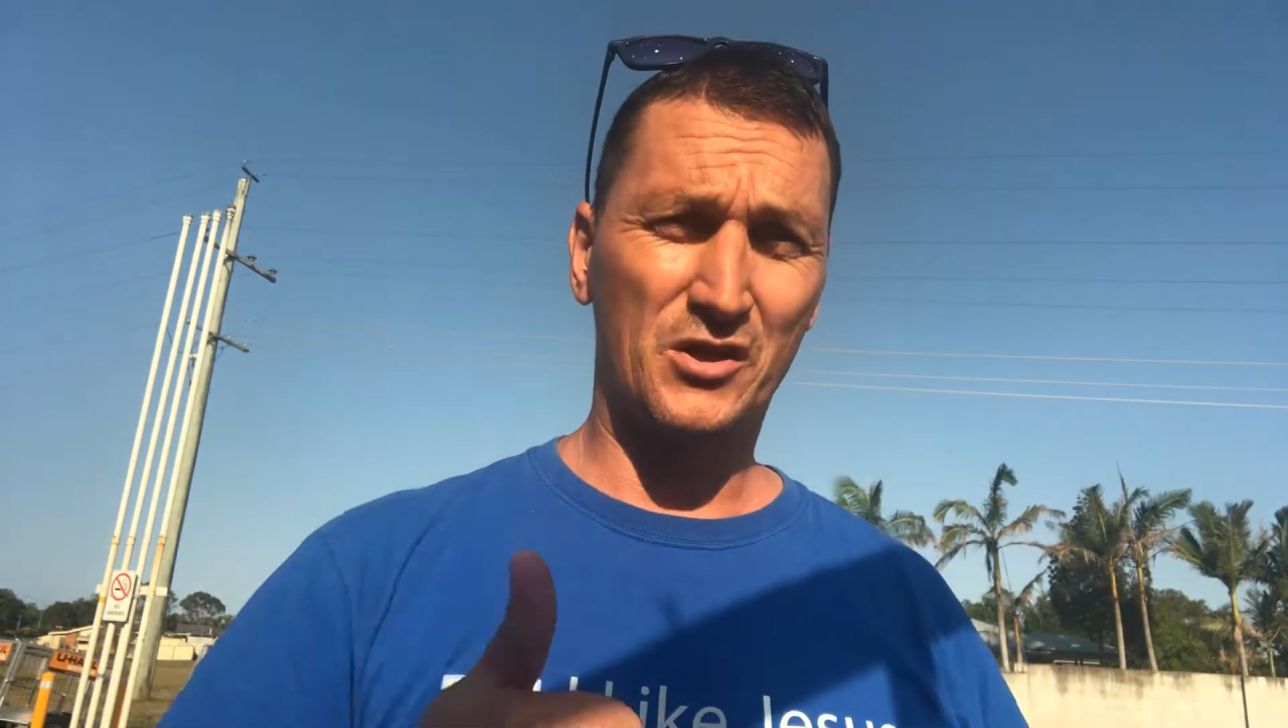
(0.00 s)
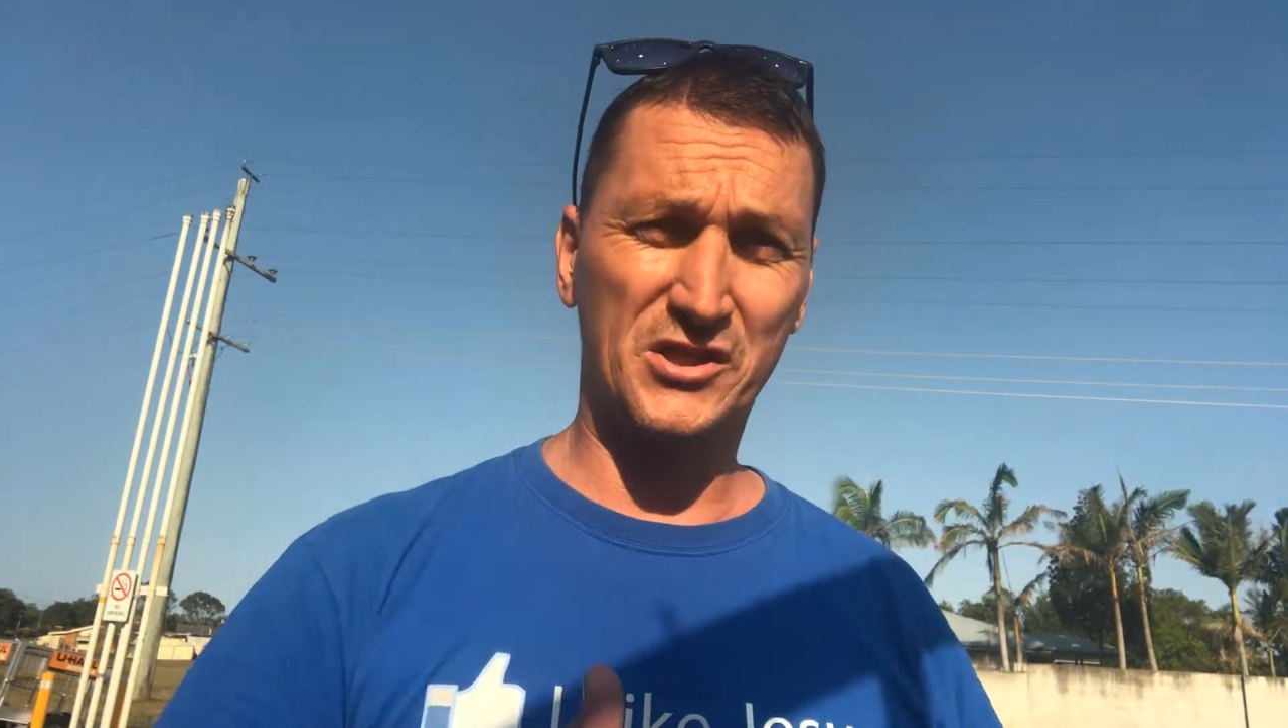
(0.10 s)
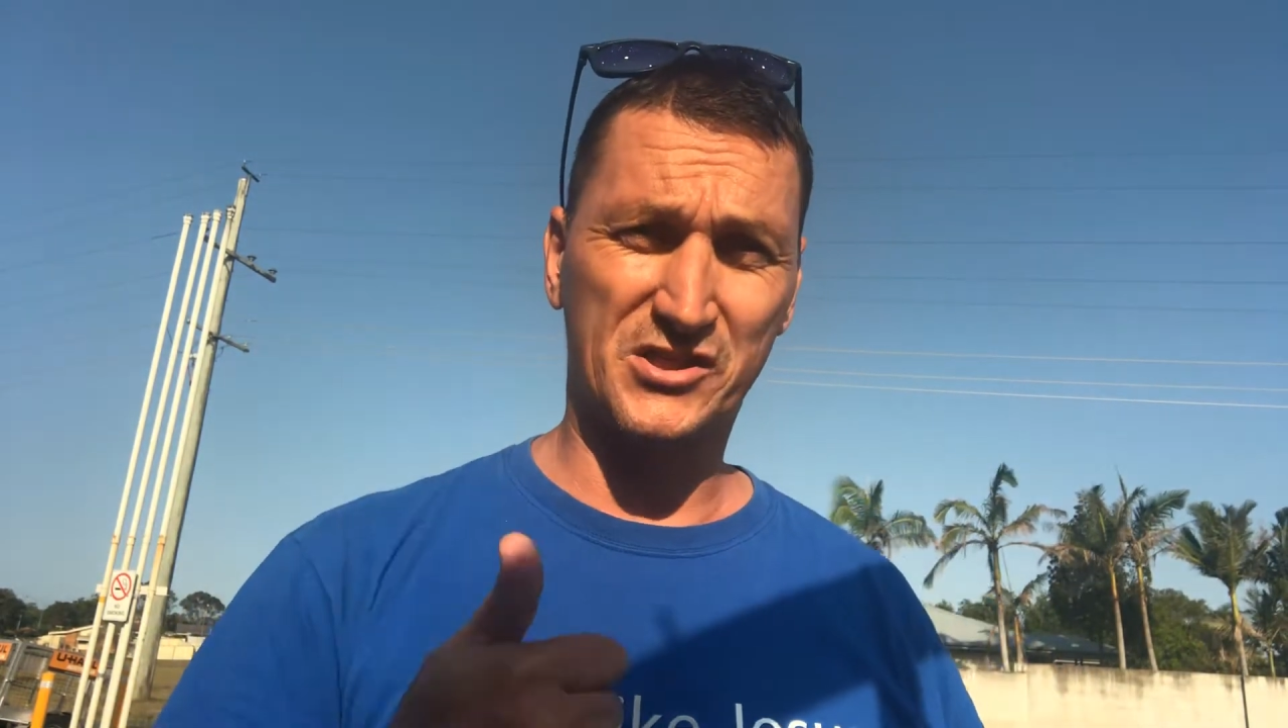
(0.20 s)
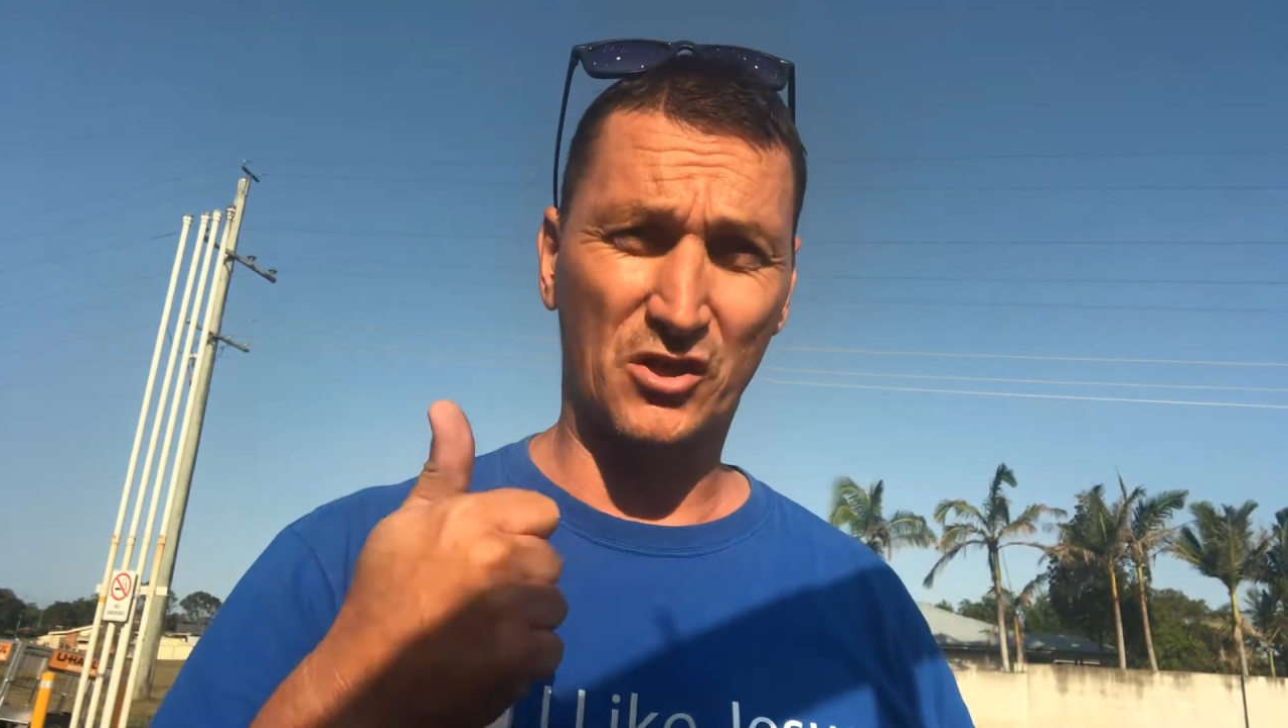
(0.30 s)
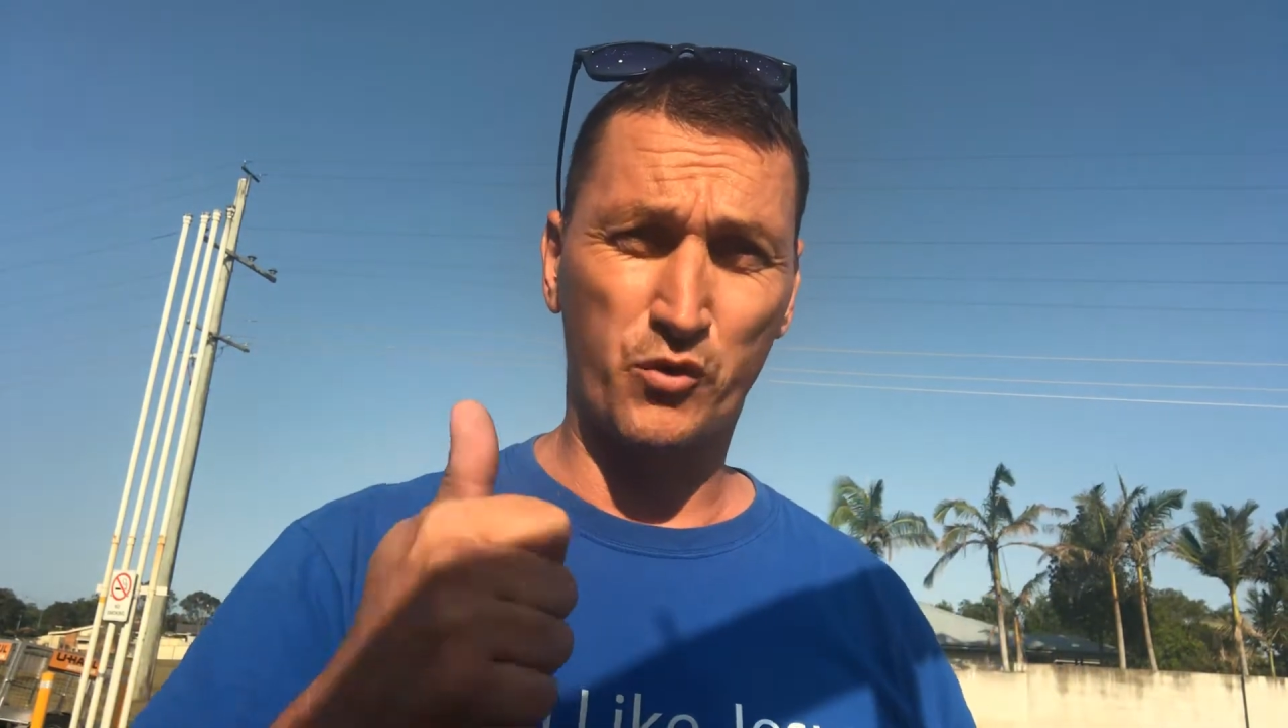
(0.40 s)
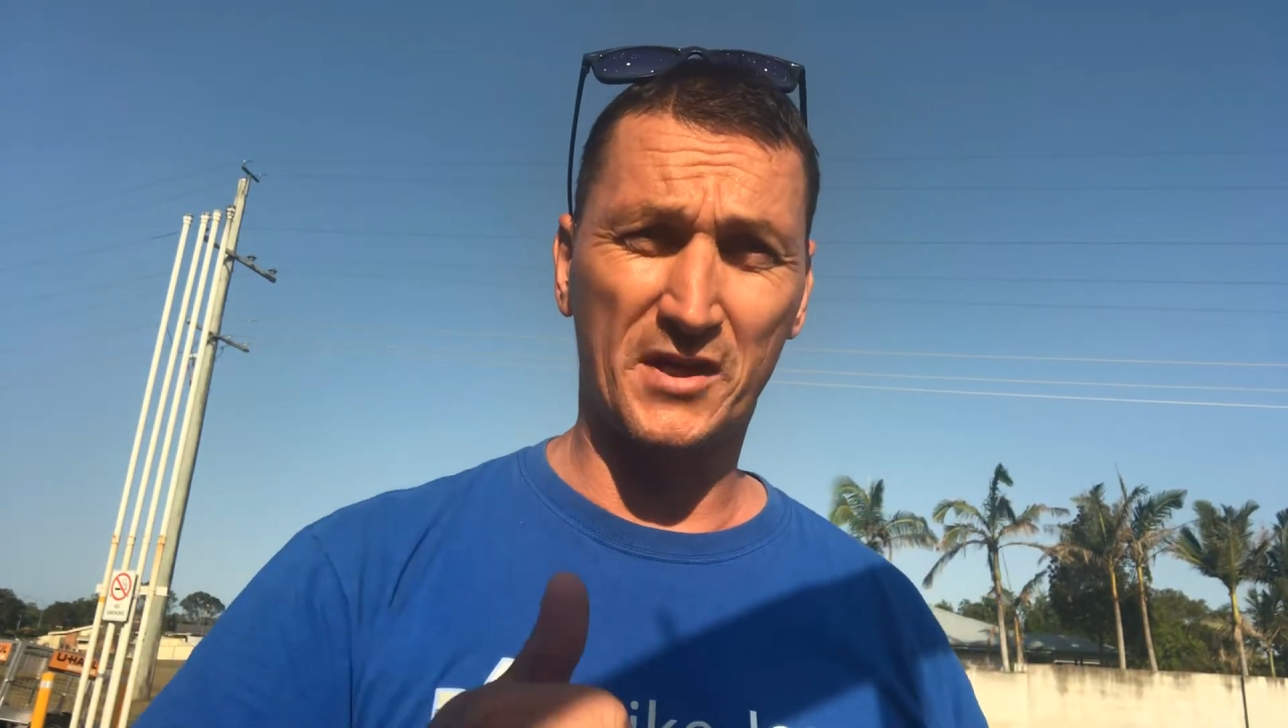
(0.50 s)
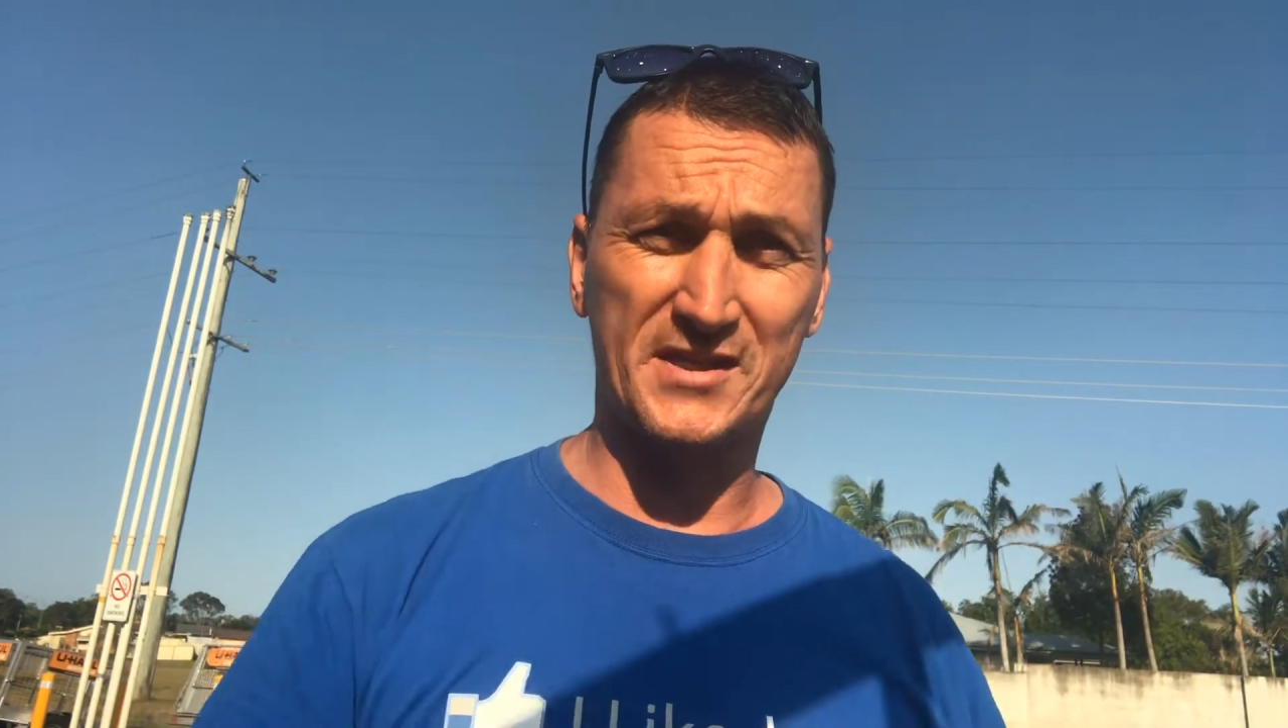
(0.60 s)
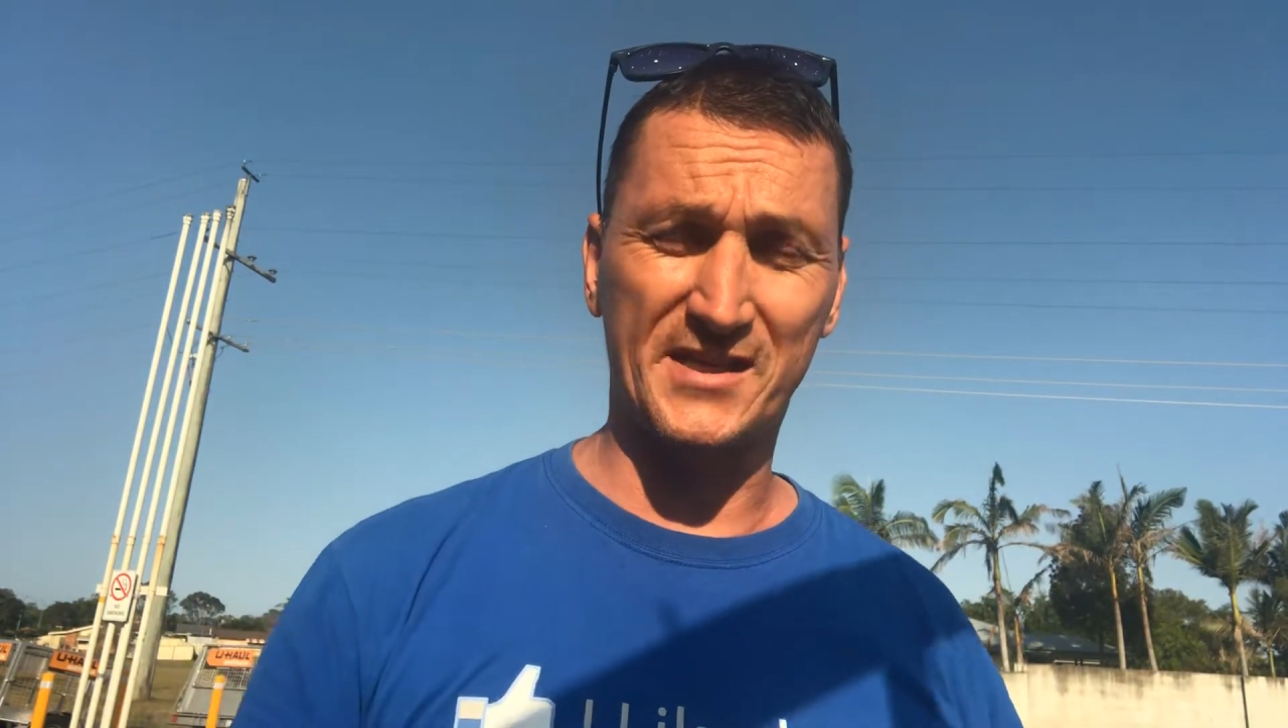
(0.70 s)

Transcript: Just a quick